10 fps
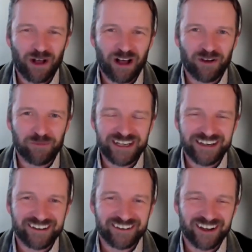we'll have a
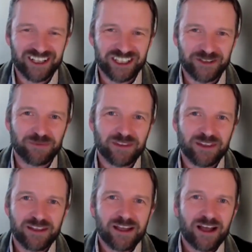meaty discussion.
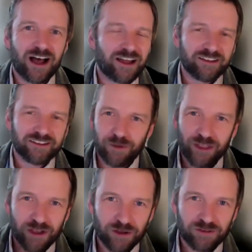Some
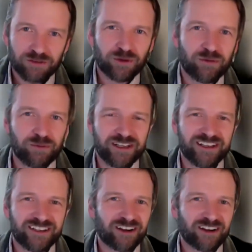of those will
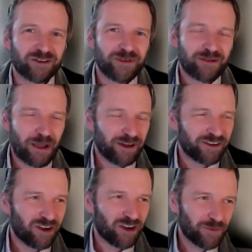be directed to me. I'm happy
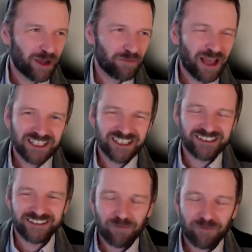to talk about badges
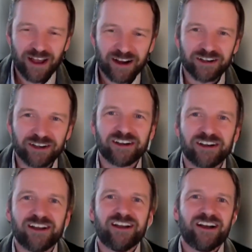and top factor.
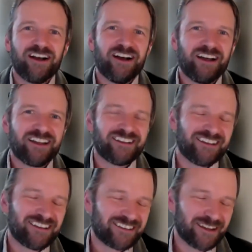
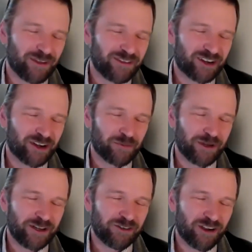Some of those are going
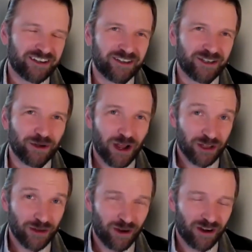to be directed to
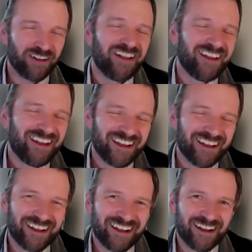you all.
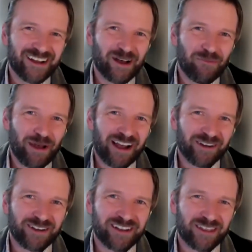
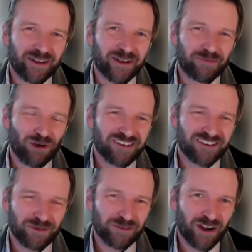about the
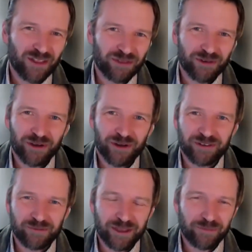process we've gone
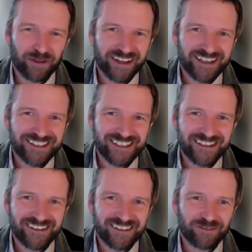through, some
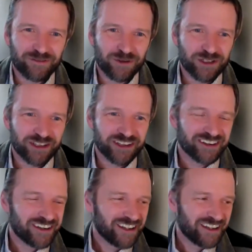implications in the
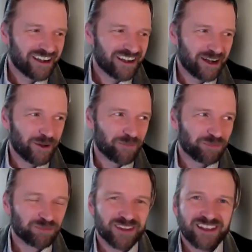future.
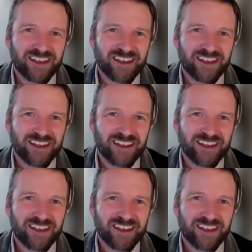Um,